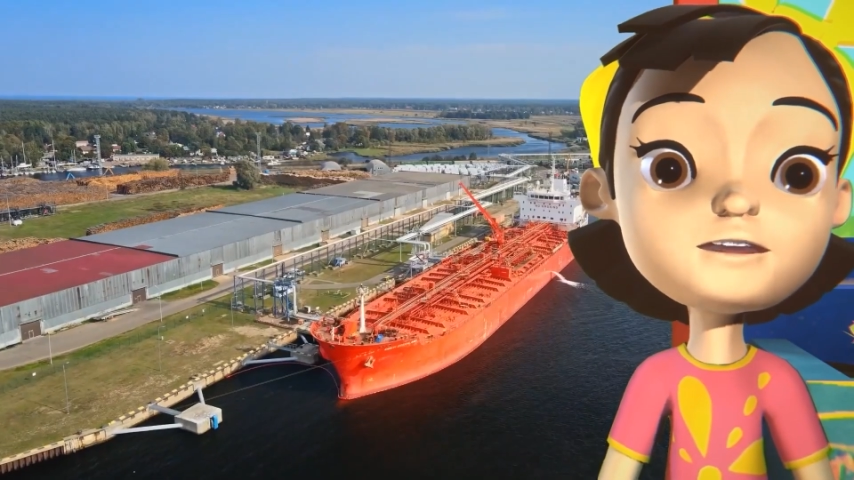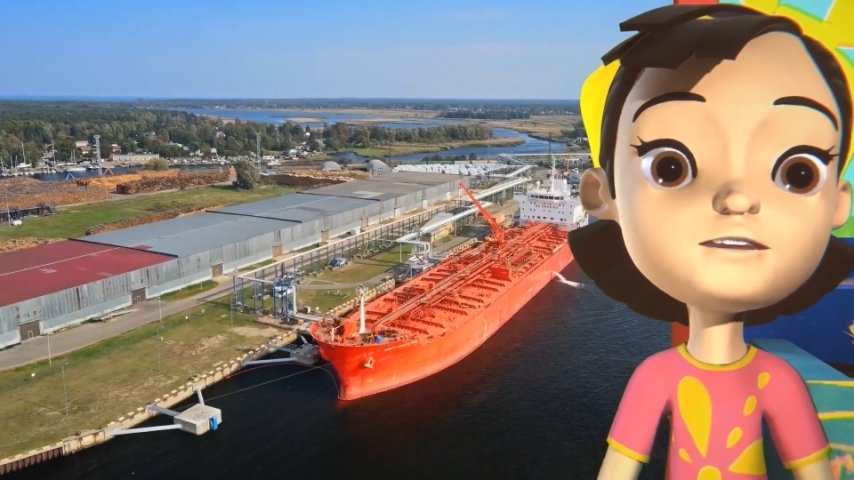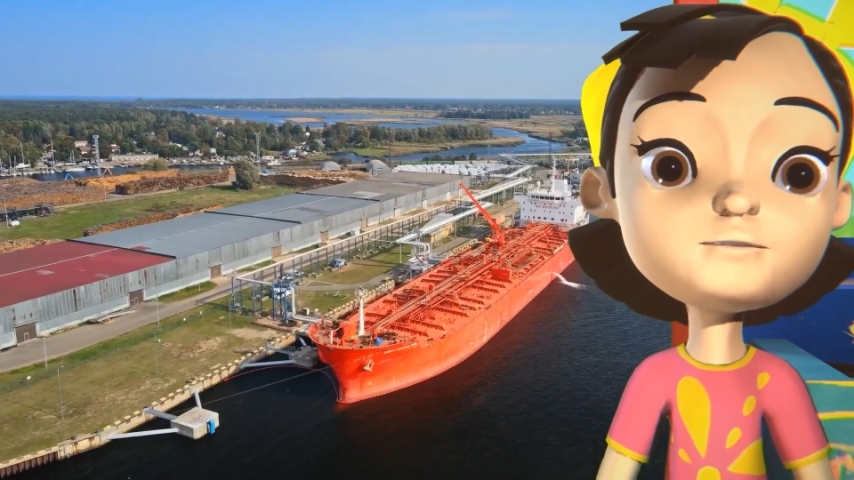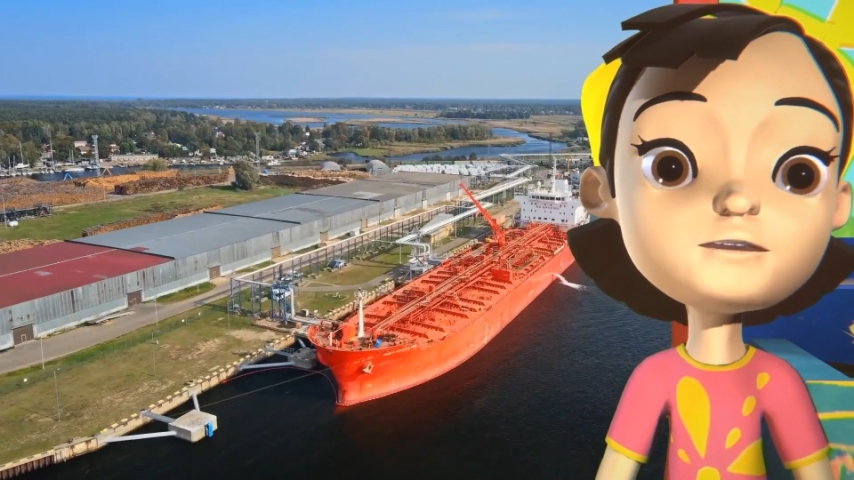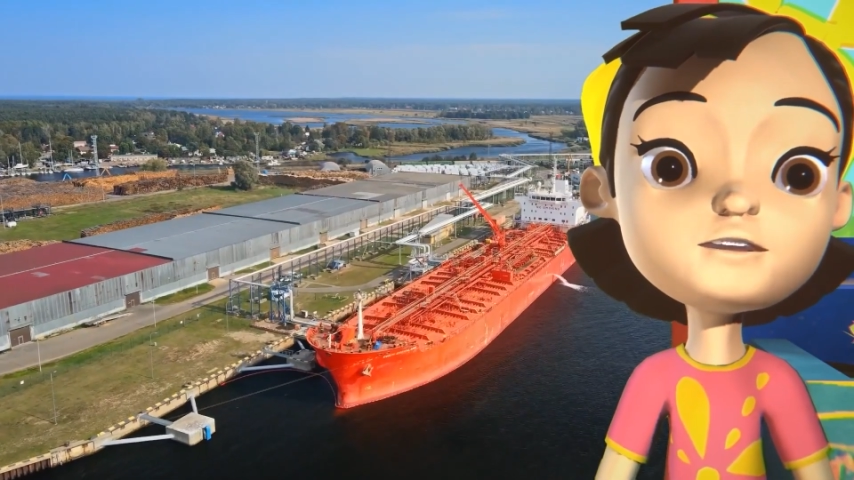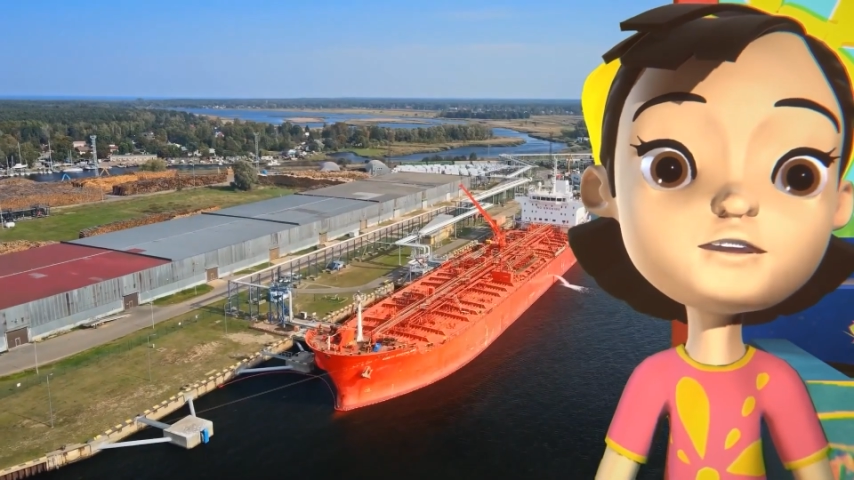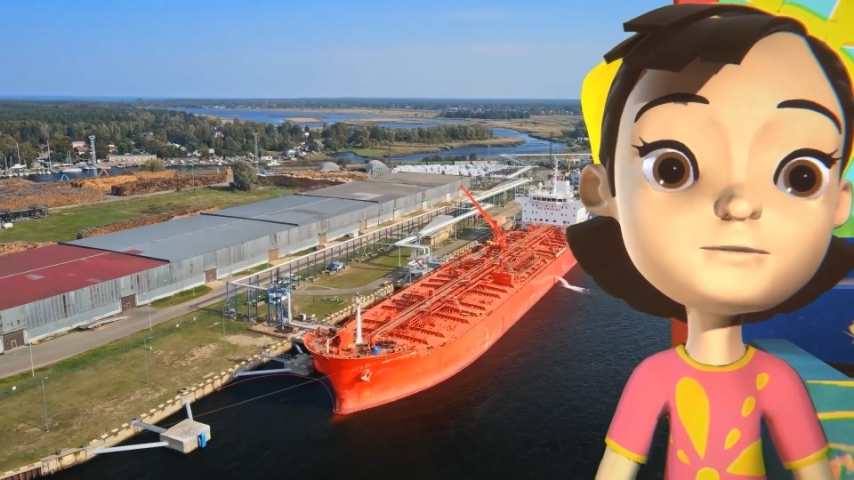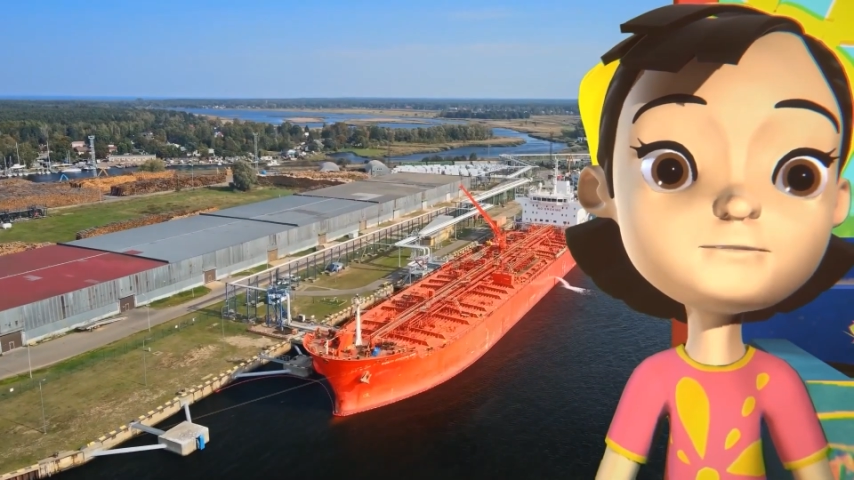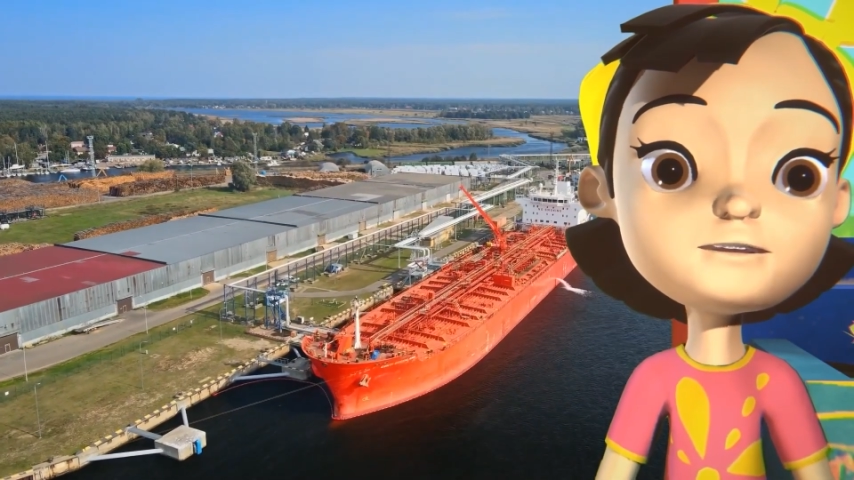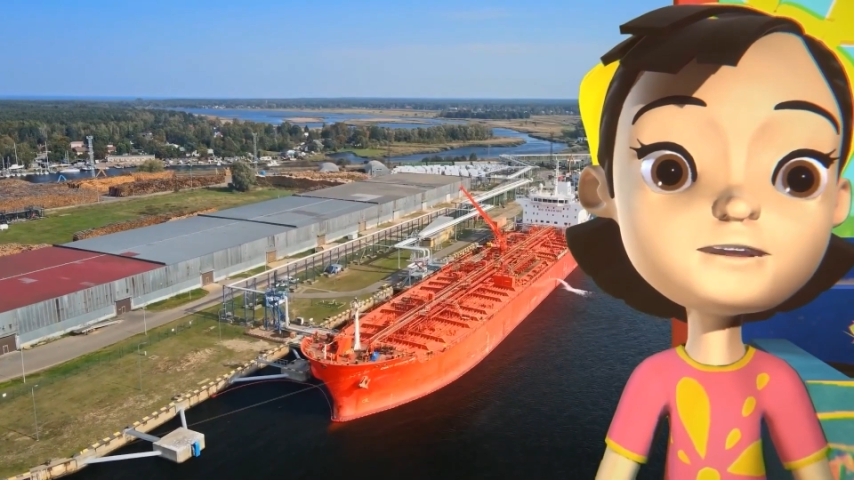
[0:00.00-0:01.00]
as well as
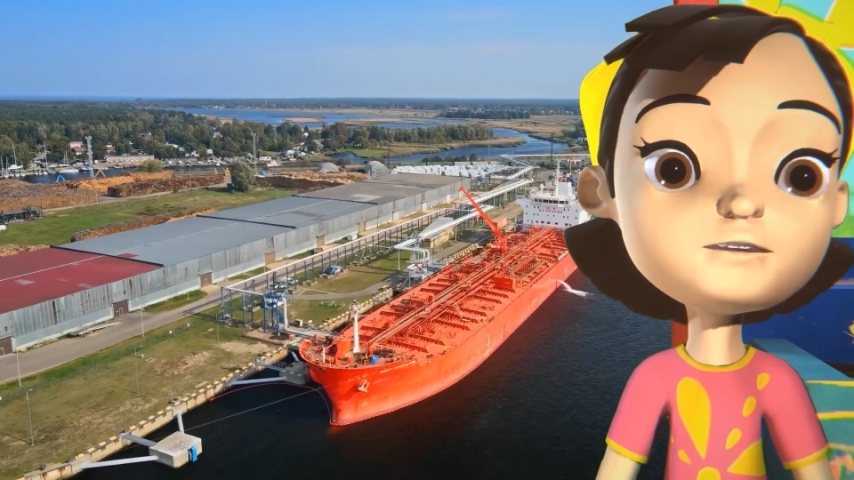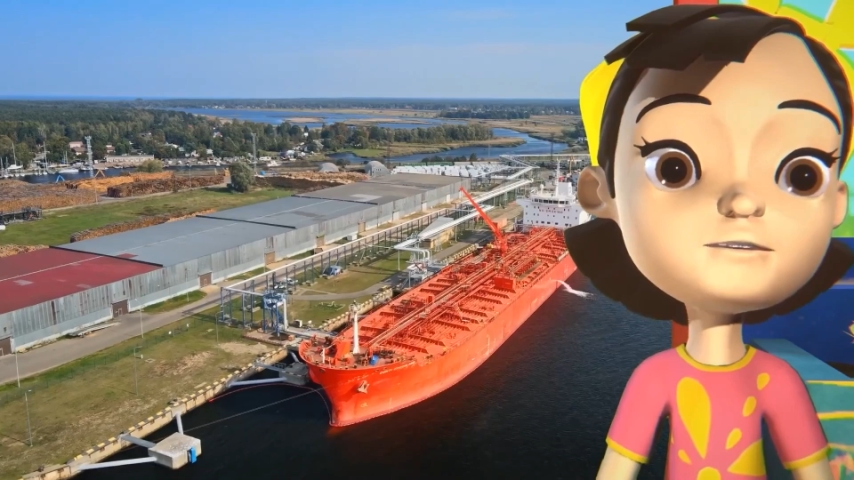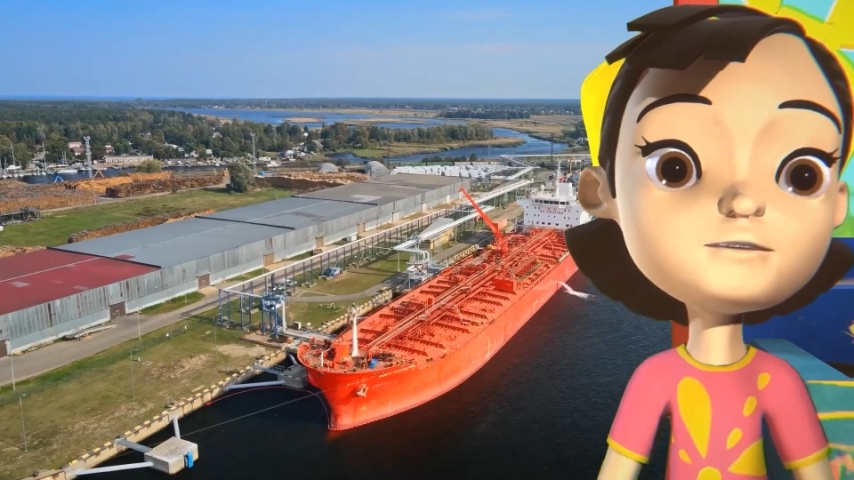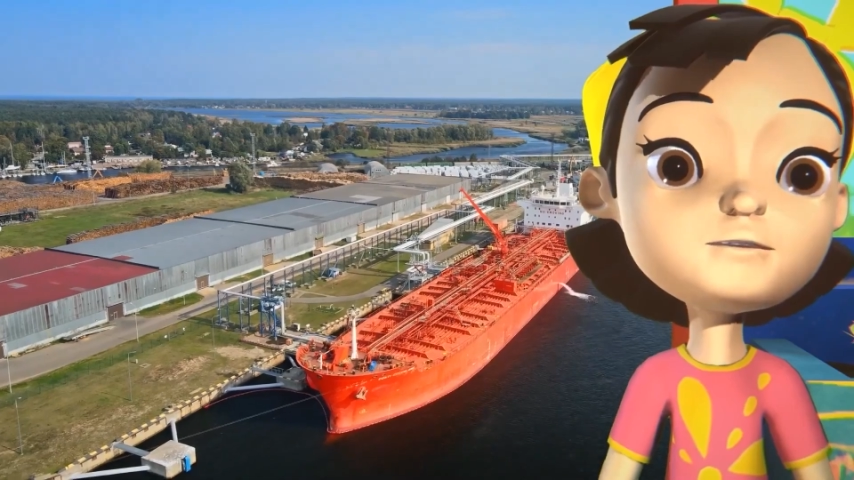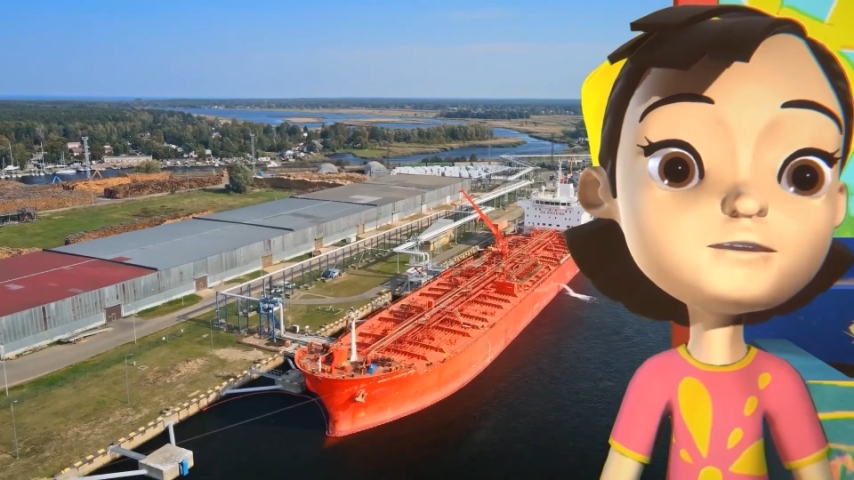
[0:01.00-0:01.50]
ships that carry